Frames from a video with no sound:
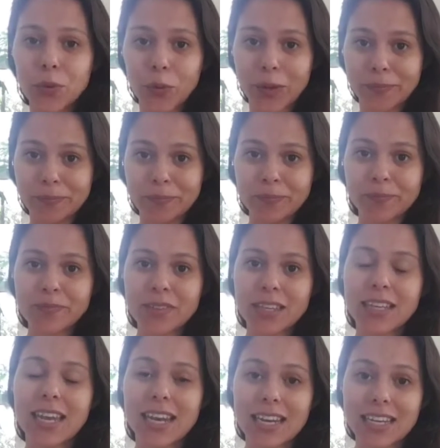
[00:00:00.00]
1,
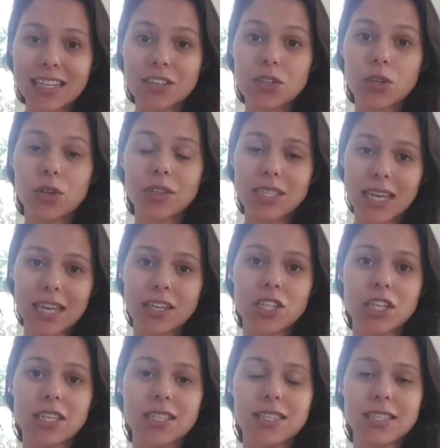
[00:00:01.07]
getting into your
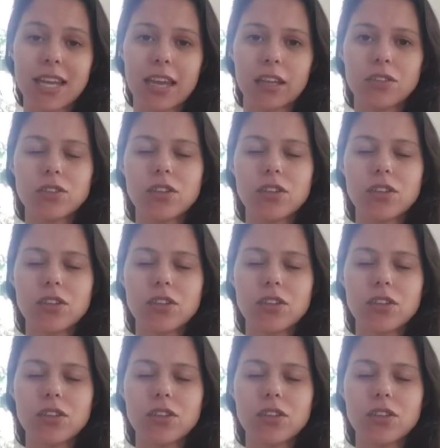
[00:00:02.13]
teaching state.